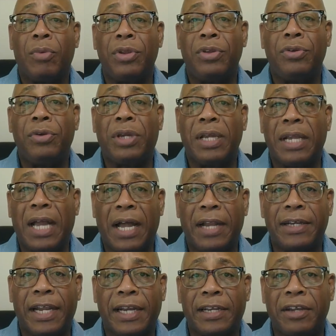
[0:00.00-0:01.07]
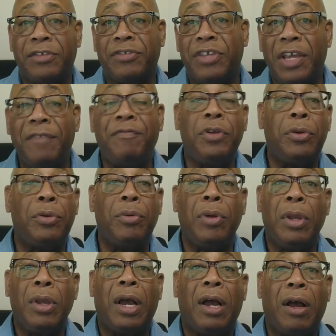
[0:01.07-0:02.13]
where you can contact us. If
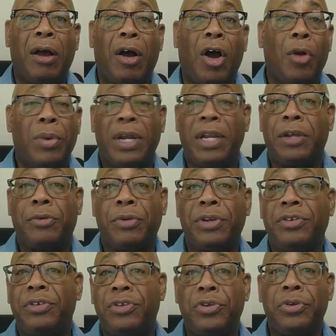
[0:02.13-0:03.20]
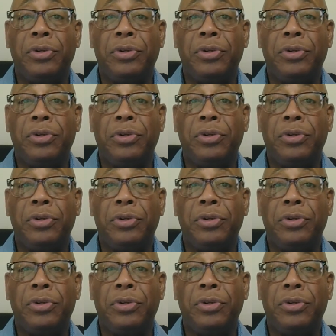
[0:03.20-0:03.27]
you're already a Christian,